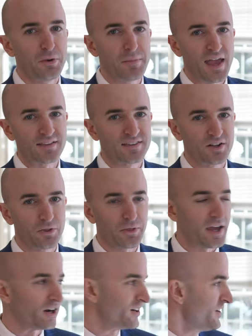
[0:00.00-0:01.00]
the mantel
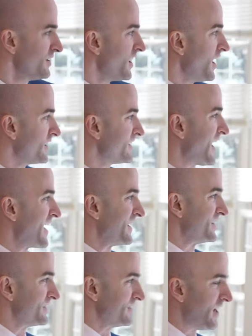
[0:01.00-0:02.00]
there. Again,
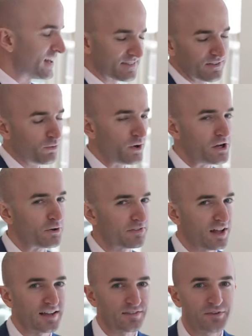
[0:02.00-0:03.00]
lots of
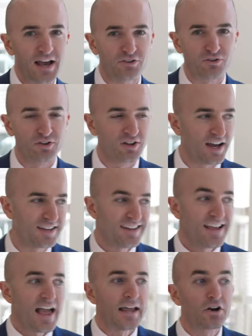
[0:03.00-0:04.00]
windows, lots of natural light,
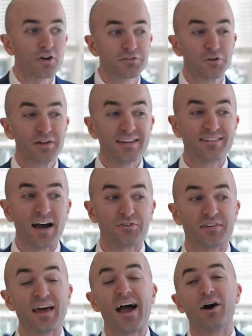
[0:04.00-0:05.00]
and it also leads out
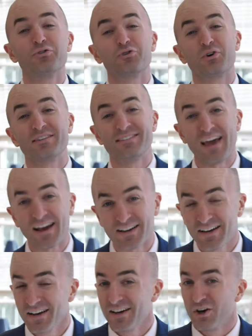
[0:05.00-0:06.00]
to the outdoor deck,
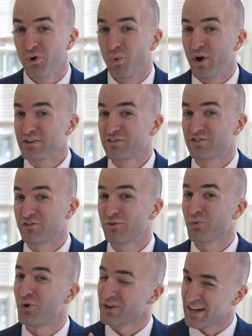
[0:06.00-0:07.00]
which
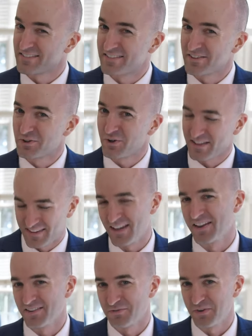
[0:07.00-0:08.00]
we'll get to at the
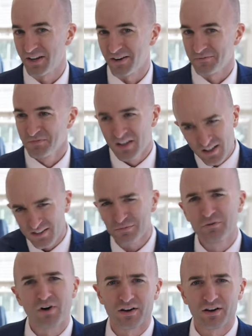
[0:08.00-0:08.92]
end of this video. Let's move